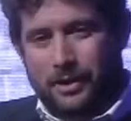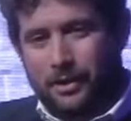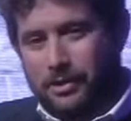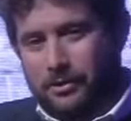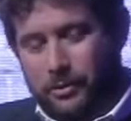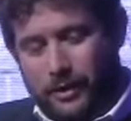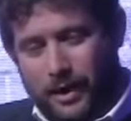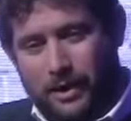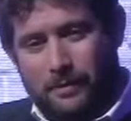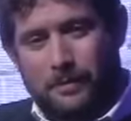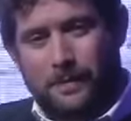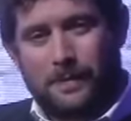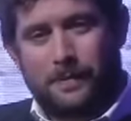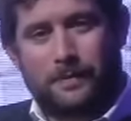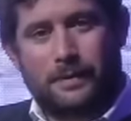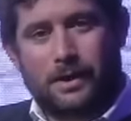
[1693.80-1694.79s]
in through
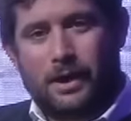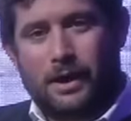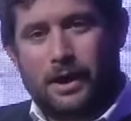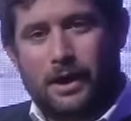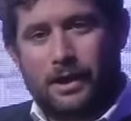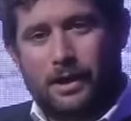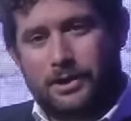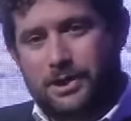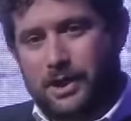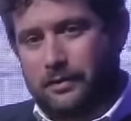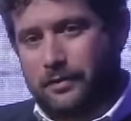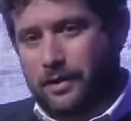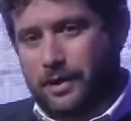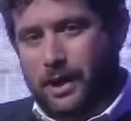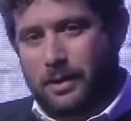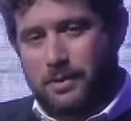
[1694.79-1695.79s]
them, uh,
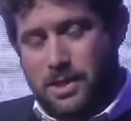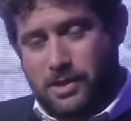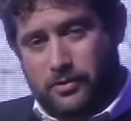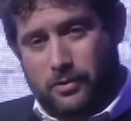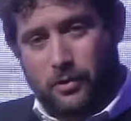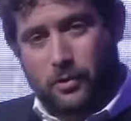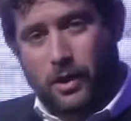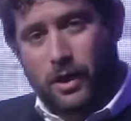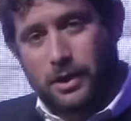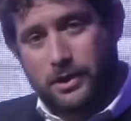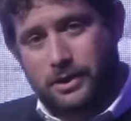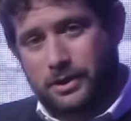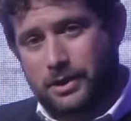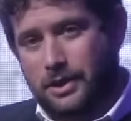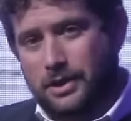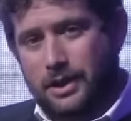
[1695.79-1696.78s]
stuff could come in through
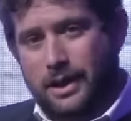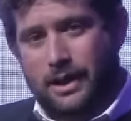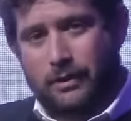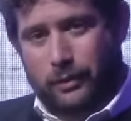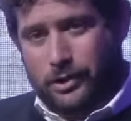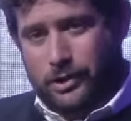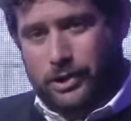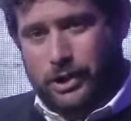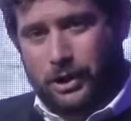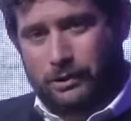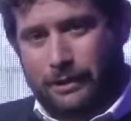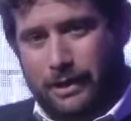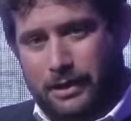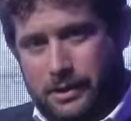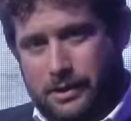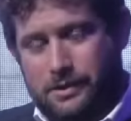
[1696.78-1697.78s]
us, and we just talk
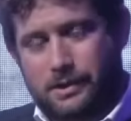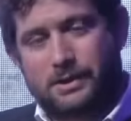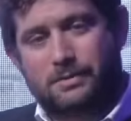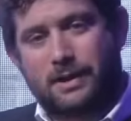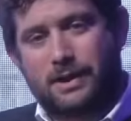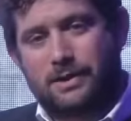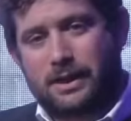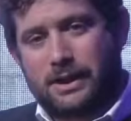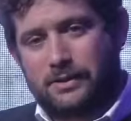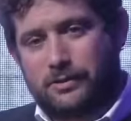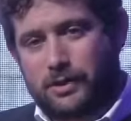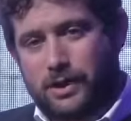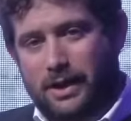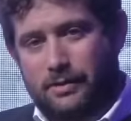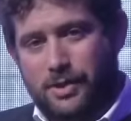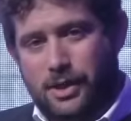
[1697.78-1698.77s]
about it. Does this make sense for
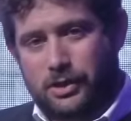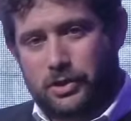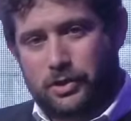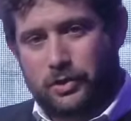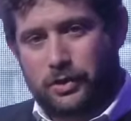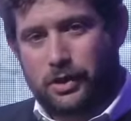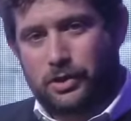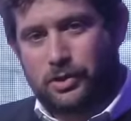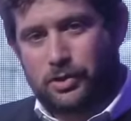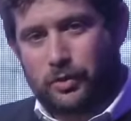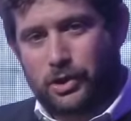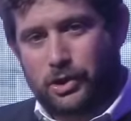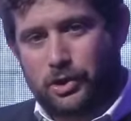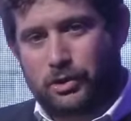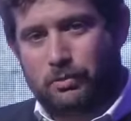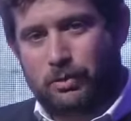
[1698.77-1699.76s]
the Amazon Studios
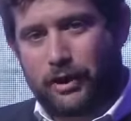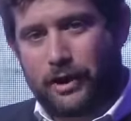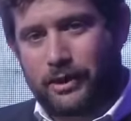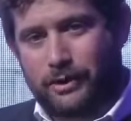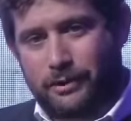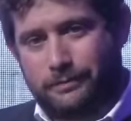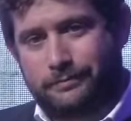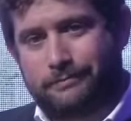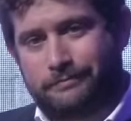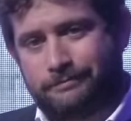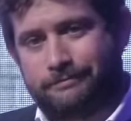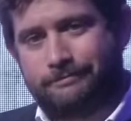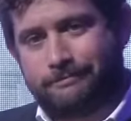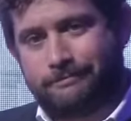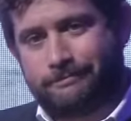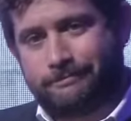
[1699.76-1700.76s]
original brand?
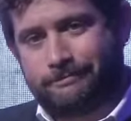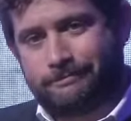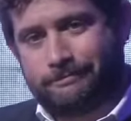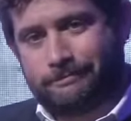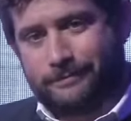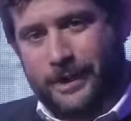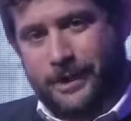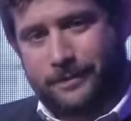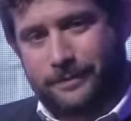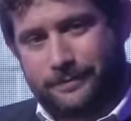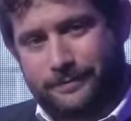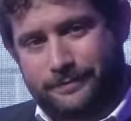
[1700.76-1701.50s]
Yeah.